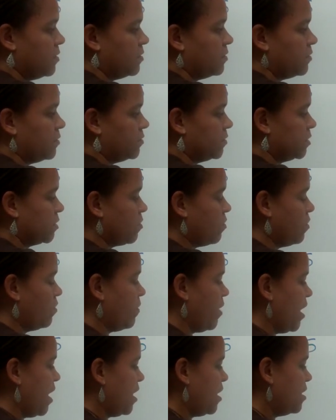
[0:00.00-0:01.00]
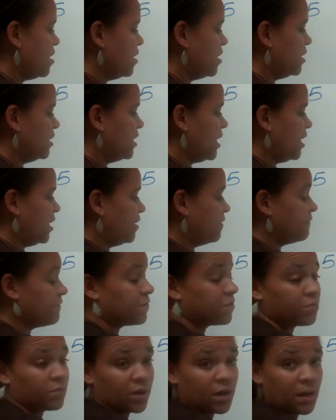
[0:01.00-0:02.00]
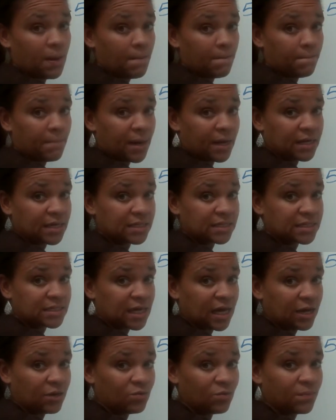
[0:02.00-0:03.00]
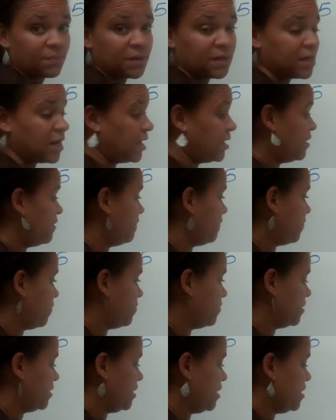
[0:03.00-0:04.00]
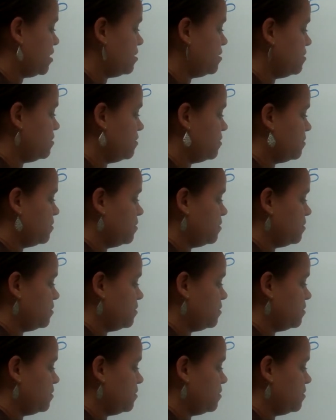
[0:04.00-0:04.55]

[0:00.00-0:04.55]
Those go away. Negative 3 minus 10 would be negative 13.